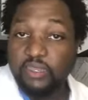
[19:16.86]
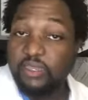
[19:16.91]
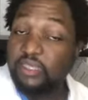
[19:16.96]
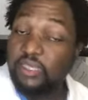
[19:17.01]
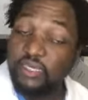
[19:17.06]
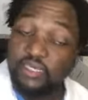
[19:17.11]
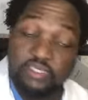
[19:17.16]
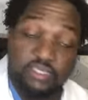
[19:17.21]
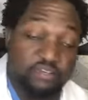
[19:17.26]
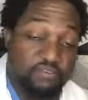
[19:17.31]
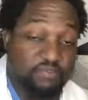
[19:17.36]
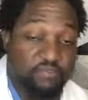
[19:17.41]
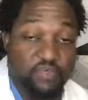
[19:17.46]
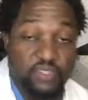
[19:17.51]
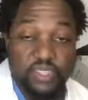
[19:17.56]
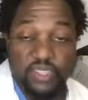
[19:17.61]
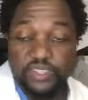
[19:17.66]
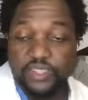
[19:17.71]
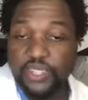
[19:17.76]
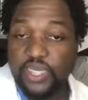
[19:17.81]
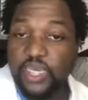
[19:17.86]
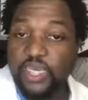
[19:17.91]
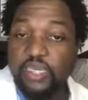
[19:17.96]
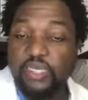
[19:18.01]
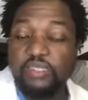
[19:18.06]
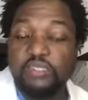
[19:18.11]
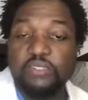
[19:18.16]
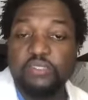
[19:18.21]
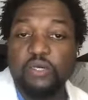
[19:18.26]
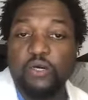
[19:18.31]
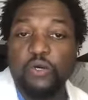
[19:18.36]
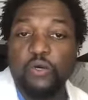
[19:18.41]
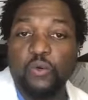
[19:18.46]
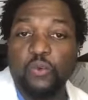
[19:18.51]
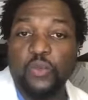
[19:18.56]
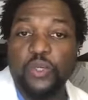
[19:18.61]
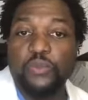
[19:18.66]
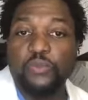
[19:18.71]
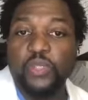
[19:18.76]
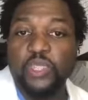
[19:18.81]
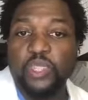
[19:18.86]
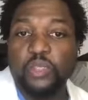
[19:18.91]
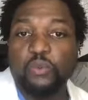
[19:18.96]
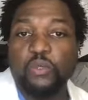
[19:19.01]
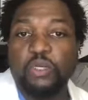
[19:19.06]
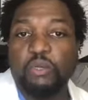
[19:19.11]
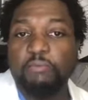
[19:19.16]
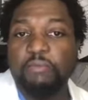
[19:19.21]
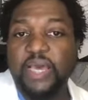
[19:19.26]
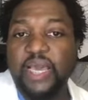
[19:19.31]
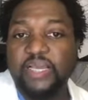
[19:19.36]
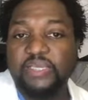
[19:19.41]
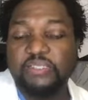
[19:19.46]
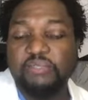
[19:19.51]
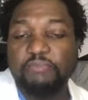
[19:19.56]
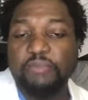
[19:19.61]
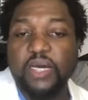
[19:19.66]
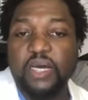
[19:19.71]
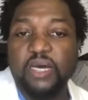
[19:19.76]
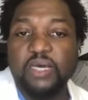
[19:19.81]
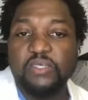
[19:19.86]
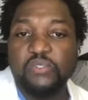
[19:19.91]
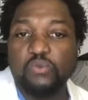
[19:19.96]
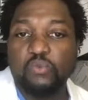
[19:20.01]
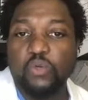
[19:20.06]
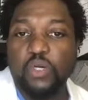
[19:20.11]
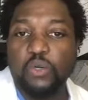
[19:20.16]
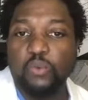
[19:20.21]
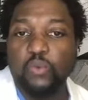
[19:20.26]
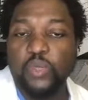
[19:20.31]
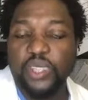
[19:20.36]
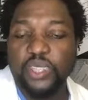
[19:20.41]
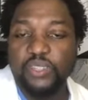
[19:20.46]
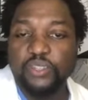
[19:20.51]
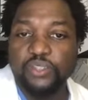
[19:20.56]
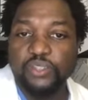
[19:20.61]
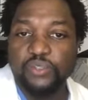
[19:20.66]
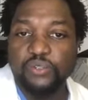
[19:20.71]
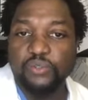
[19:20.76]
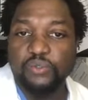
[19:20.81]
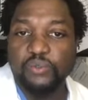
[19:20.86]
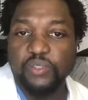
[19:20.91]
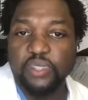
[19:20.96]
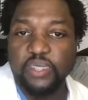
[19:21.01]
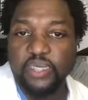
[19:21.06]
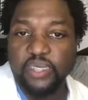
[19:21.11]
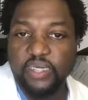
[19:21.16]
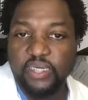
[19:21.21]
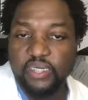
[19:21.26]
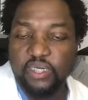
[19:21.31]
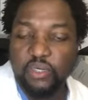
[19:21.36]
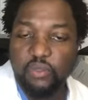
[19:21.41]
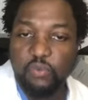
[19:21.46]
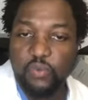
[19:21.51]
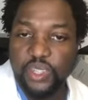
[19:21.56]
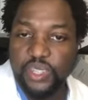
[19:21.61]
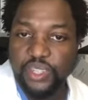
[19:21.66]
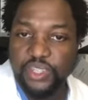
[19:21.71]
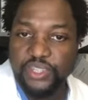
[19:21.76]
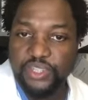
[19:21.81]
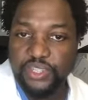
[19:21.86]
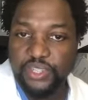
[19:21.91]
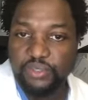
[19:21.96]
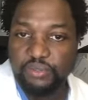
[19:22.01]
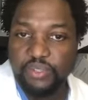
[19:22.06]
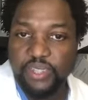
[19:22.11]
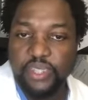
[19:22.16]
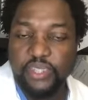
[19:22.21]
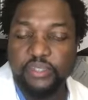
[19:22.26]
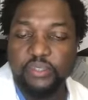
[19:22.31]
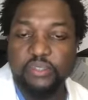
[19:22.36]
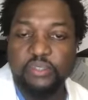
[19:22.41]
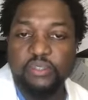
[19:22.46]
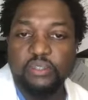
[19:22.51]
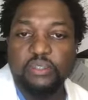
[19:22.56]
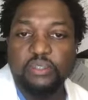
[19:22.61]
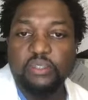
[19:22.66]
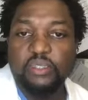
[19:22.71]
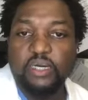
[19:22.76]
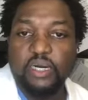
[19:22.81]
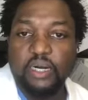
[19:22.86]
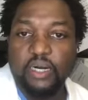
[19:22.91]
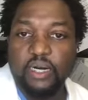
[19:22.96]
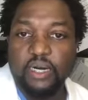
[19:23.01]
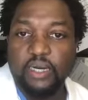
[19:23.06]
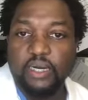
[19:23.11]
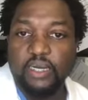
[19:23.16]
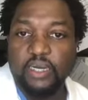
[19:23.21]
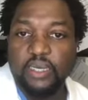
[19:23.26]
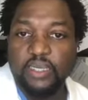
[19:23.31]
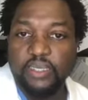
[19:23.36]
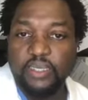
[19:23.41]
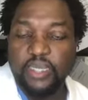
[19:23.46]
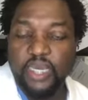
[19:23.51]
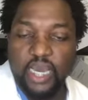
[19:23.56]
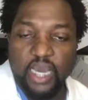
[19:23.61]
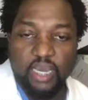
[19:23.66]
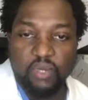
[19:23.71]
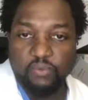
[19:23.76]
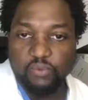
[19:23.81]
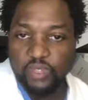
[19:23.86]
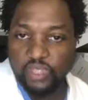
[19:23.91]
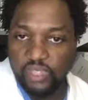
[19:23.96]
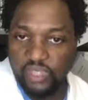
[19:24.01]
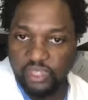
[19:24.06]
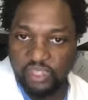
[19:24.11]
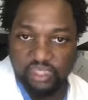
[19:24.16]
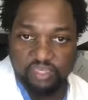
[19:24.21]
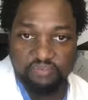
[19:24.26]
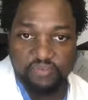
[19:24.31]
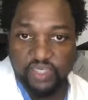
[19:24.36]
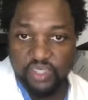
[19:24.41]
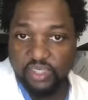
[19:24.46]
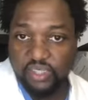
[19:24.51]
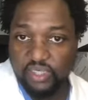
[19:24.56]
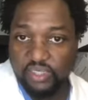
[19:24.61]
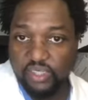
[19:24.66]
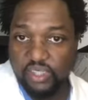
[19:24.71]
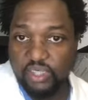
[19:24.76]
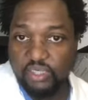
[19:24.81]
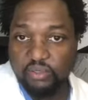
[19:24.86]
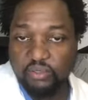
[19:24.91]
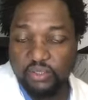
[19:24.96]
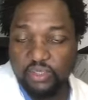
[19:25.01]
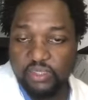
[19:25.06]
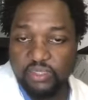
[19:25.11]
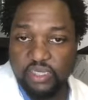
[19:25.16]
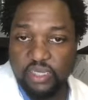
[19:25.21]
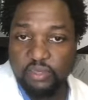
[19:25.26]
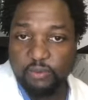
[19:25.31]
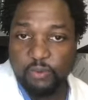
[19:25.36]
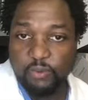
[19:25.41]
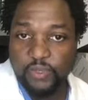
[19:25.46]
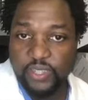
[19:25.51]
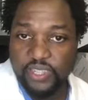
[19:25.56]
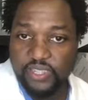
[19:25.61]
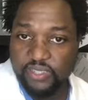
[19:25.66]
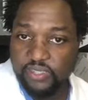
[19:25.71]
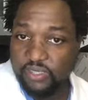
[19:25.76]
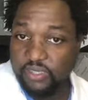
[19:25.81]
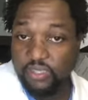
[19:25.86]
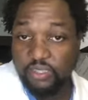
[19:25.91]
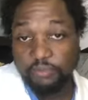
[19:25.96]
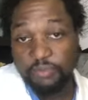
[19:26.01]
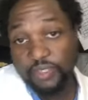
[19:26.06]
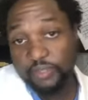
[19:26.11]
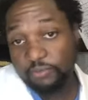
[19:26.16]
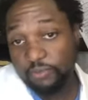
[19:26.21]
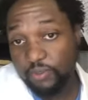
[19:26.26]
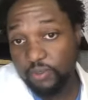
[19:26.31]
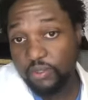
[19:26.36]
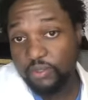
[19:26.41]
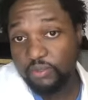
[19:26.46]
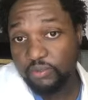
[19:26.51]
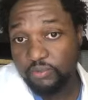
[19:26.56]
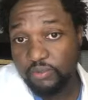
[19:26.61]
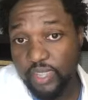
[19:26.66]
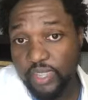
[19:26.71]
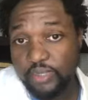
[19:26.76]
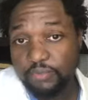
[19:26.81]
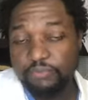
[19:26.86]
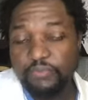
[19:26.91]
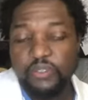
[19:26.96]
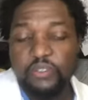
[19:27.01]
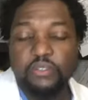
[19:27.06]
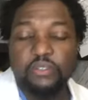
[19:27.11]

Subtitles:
Things have really changed, so we really want to maximize what we can do and the income we can generate and not really leaving anything on the table because it's going to be important, right?